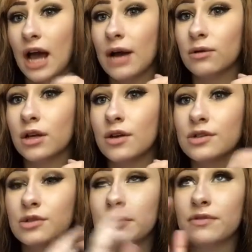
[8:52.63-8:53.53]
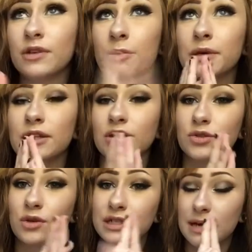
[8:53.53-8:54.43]
I will also be filming the
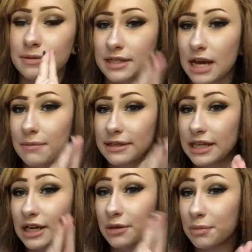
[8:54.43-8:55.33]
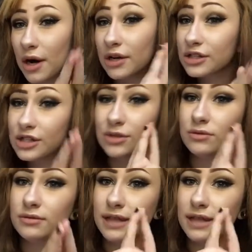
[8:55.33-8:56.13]
Storytime the time I dated a punk soon.